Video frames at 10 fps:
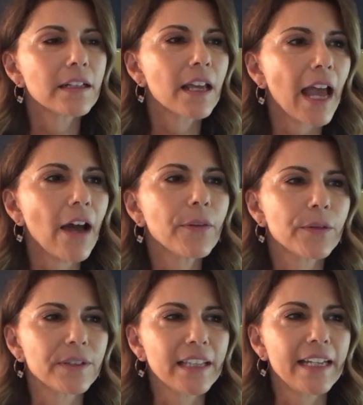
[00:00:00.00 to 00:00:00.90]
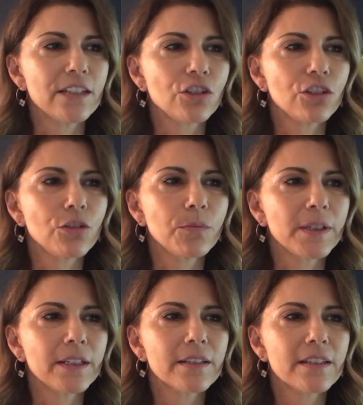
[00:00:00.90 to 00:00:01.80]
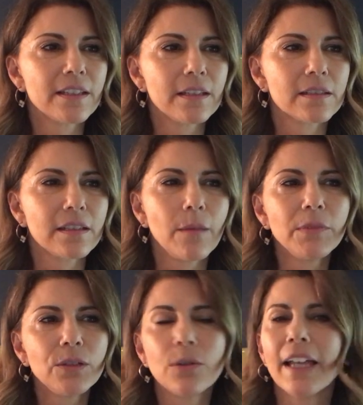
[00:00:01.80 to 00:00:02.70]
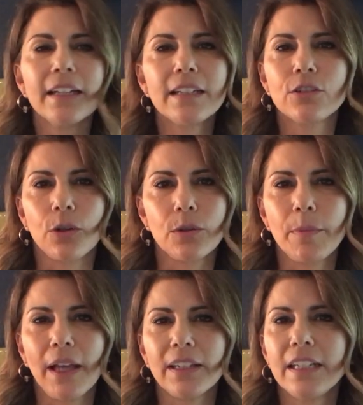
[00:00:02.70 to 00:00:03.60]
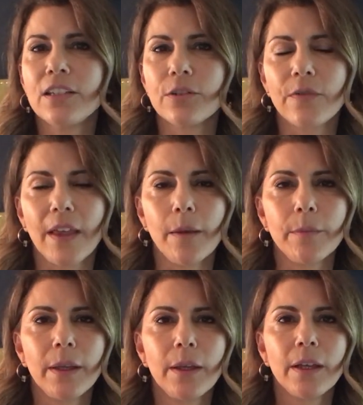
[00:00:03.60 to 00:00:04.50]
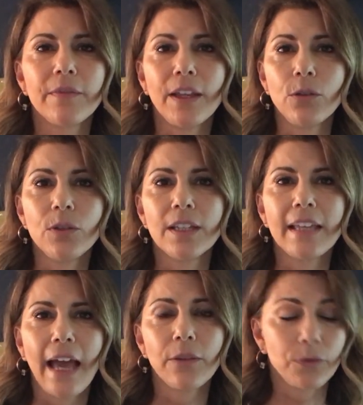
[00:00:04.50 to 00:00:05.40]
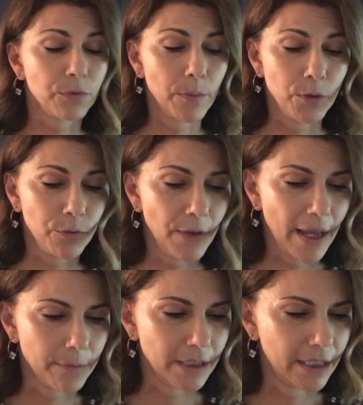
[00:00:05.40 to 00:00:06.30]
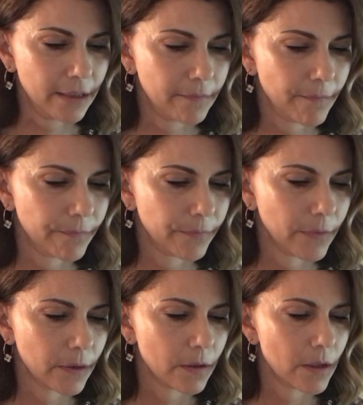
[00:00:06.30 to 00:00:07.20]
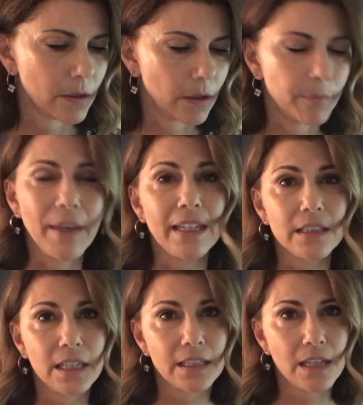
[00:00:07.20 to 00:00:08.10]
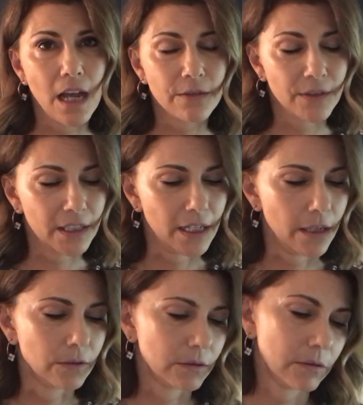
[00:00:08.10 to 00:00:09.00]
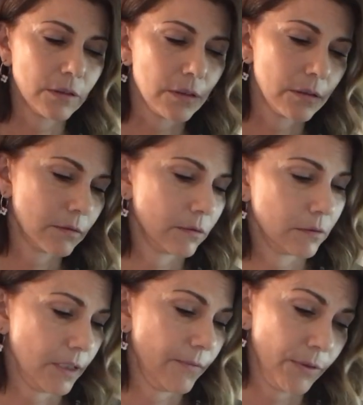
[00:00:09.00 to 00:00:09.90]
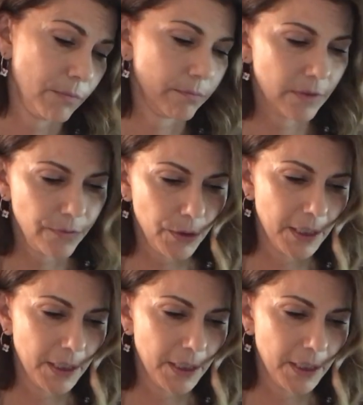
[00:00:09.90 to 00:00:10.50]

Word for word: how they're related to you, but some little anecdote about each of them that you can gather from your family. Make a TikTok video if you're